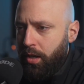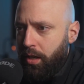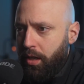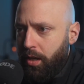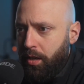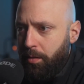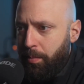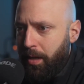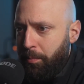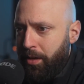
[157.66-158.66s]

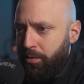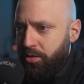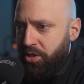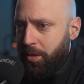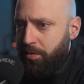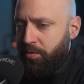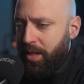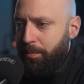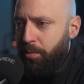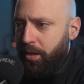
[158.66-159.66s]
Balabanos and James for
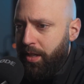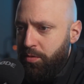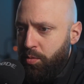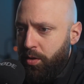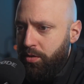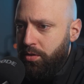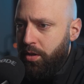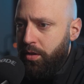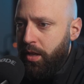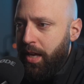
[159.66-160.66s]
that podcast we wanted to
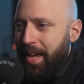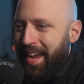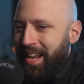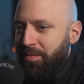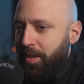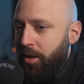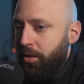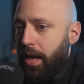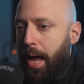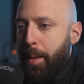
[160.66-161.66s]
start, and I
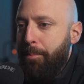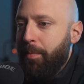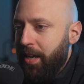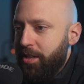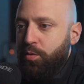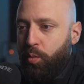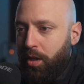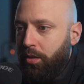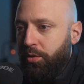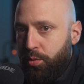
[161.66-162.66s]
figured I might as
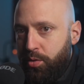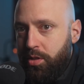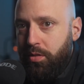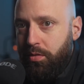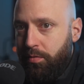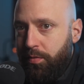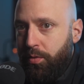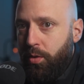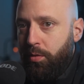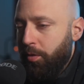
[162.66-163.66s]
well use it
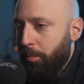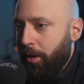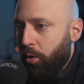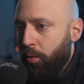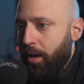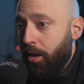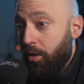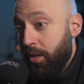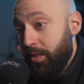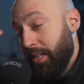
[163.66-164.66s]
for Film My Hole right now
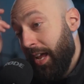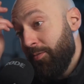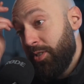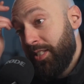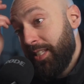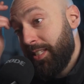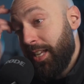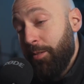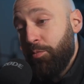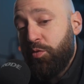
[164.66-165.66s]
because ever since
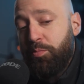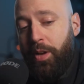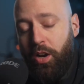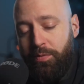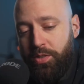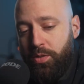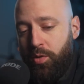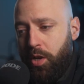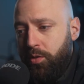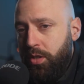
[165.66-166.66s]
I moved my office
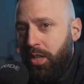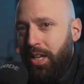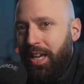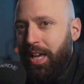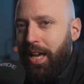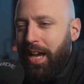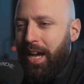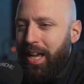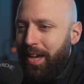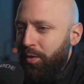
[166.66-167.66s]
around,
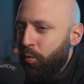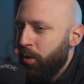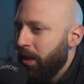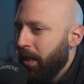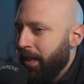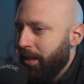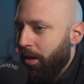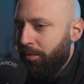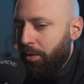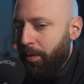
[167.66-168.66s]
I haven't really liked
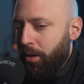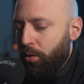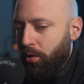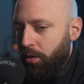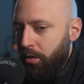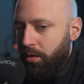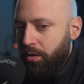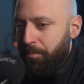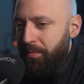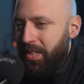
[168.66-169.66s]
how Film My Hole looked
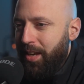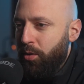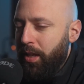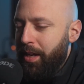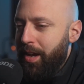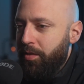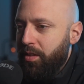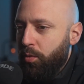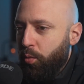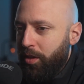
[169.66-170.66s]
because I don't like
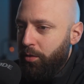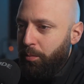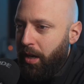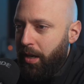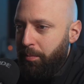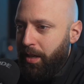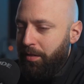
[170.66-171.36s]
having the window behind me.